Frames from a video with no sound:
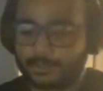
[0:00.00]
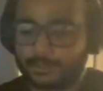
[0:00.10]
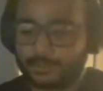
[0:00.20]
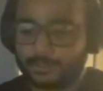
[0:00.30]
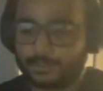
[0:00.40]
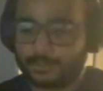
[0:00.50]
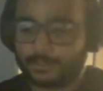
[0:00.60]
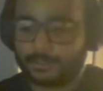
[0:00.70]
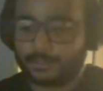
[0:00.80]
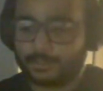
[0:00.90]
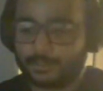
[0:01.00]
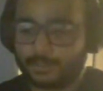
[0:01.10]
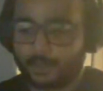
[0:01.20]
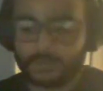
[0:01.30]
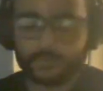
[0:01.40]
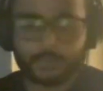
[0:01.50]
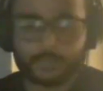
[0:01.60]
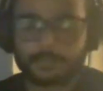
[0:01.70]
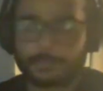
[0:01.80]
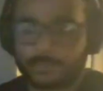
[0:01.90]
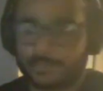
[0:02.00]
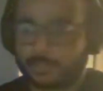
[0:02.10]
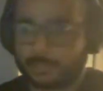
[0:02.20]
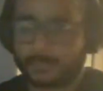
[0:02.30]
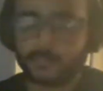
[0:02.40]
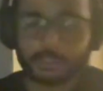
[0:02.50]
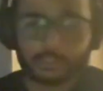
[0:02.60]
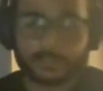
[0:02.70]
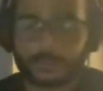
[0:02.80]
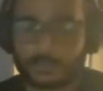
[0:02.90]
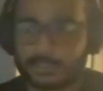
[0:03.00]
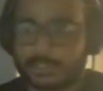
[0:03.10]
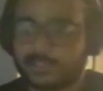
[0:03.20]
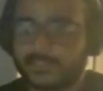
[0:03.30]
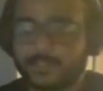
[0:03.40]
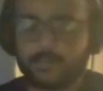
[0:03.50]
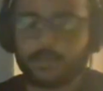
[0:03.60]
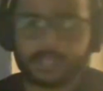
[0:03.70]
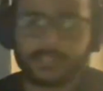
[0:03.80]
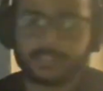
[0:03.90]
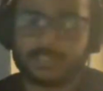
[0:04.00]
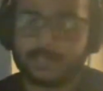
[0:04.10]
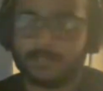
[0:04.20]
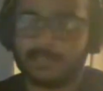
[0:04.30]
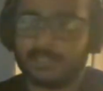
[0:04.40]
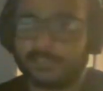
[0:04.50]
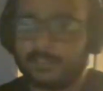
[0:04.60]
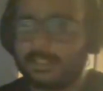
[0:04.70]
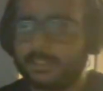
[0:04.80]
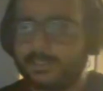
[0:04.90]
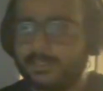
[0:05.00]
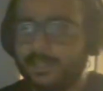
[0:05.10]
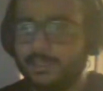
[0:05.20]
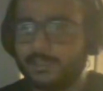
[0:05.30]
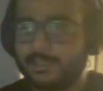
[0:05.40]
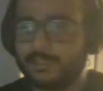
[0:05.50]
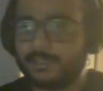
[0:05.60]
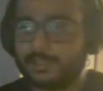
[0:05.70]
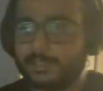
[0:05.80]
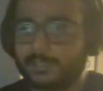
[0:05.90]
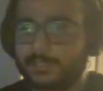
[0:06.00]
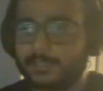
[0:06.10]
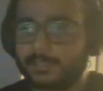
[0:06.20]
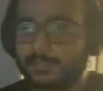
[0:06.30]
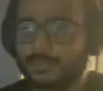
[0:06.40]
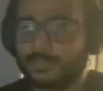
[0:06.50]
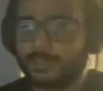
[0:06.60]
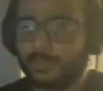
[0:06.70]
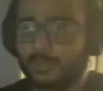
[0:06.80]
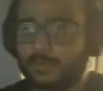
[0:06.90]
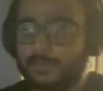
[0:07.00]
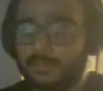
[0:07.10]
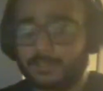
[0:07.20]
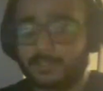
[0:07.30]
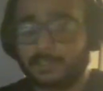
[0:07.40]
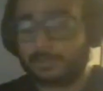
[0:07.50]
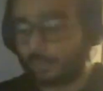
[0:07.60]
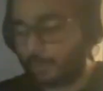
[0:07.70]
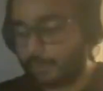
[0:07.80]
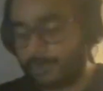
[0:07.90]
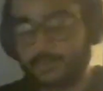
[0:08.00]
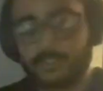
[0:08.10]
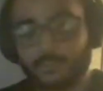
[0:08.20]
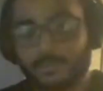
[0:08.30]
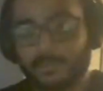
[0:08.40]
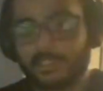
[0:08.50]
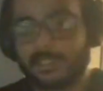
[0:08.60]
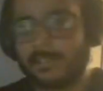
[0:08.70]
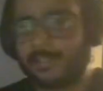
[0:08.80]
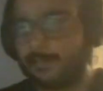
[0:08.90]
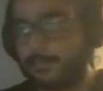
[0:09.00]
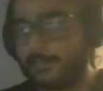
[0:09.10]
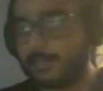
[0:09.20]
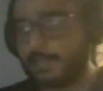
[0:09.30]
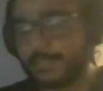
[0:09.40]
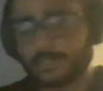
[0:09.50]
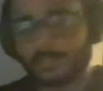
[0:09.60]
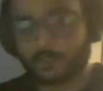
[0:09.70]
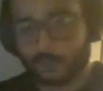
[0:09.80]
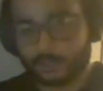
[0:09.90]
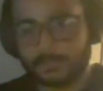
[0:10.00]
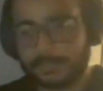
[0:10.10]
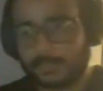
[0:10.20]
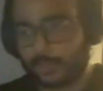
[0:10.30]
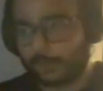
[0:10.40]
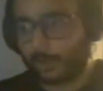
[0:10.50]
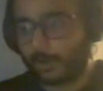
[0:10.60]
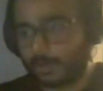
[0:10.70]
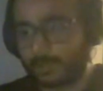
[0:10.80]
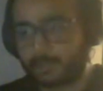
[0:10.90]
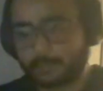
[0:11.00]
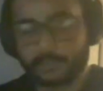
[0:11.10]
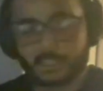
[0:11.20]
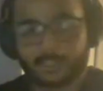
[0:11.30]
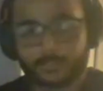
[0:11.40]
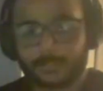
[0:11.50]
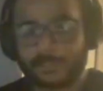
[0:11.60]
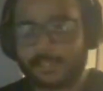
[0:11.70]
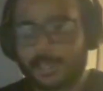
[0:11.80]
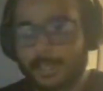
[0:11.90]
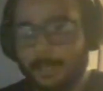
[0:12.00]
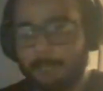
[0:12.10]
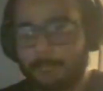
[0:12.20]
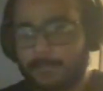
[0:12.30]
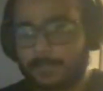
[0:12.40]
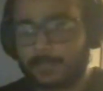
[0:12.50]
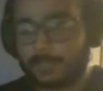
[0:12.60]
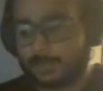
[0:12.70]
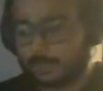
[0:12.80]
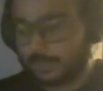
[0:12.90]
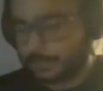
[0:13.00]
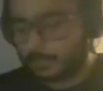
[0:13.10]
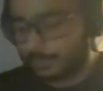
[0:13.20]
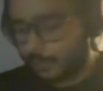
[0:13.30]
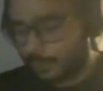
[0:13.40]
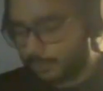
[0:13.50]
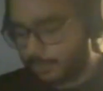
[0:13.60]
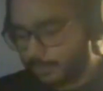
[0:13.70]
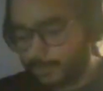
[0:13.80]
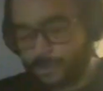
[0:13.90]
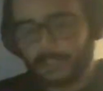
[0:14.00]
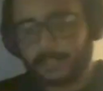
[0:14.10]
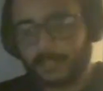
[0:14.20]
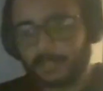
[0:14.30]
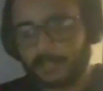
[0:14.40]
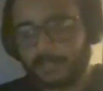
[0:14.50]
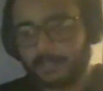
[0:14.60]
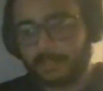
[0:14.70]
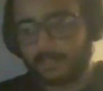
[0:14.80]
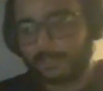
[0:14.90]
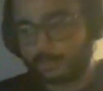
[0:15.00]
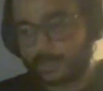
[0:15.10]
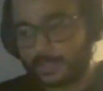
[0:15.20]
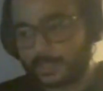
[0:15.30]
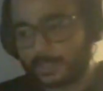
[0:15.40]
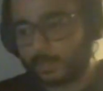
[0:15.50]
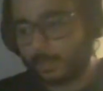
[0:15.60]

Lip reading: to talk to the supporters of a particular project and see why they believe in it. It's you can always learn more from a community than by reading a document on a project, because the document you read is only